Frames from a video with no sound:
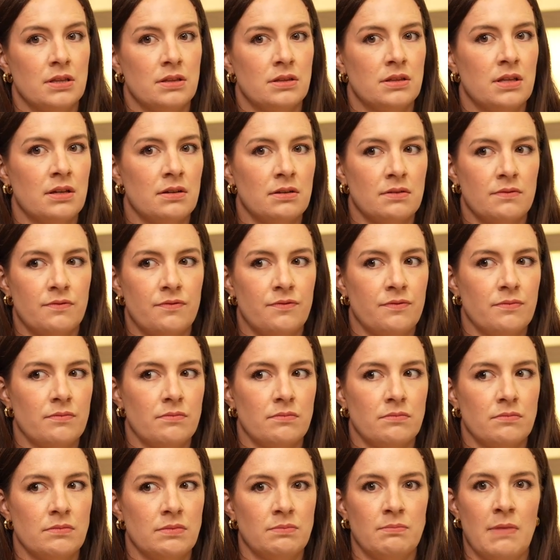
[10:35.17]
that
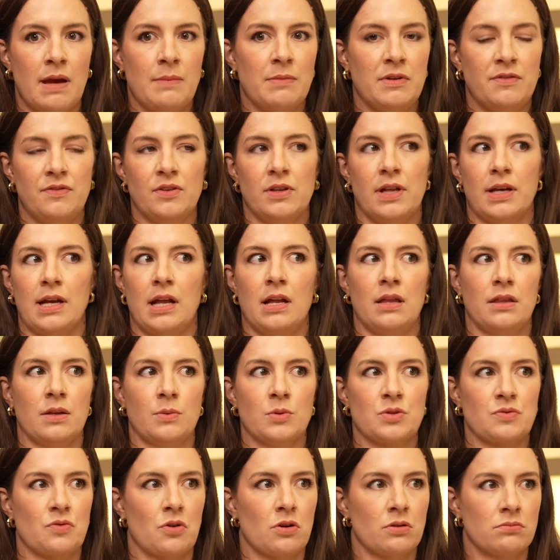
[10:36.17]
made me feel like anything
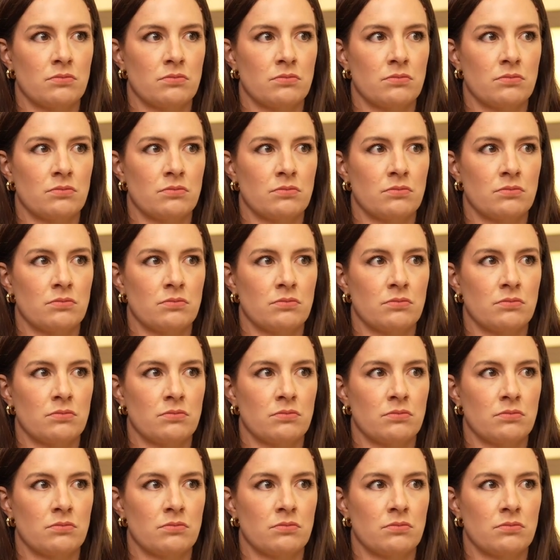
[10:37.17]
was wrong.